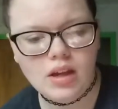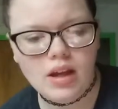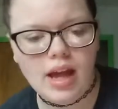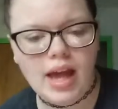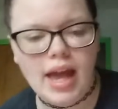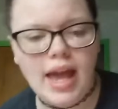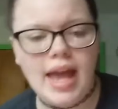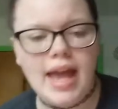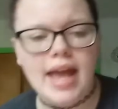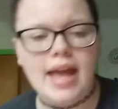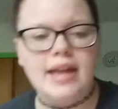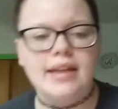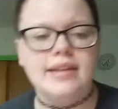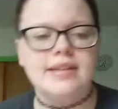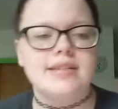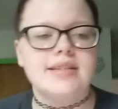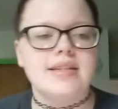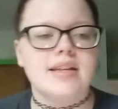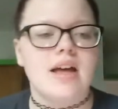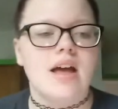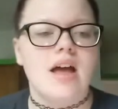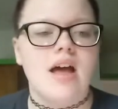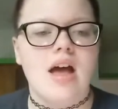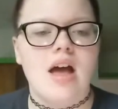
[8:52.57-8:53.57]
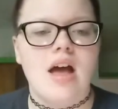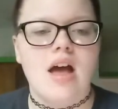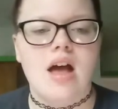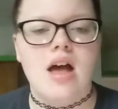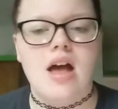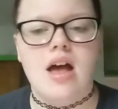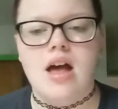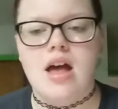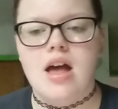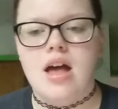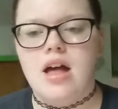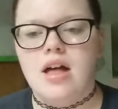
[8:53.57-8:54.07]
And
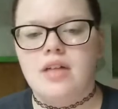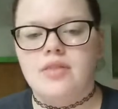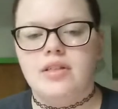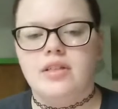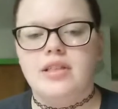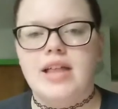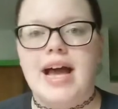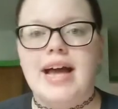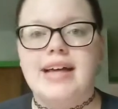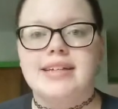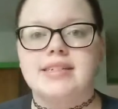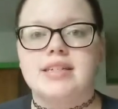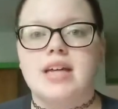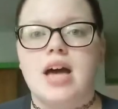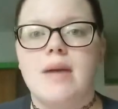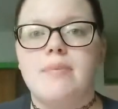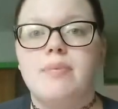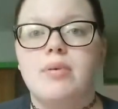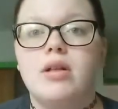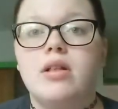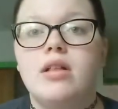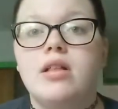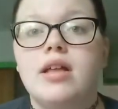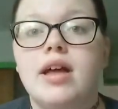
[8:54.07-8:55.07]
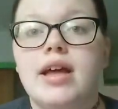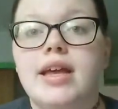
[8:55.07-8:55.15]
the last couple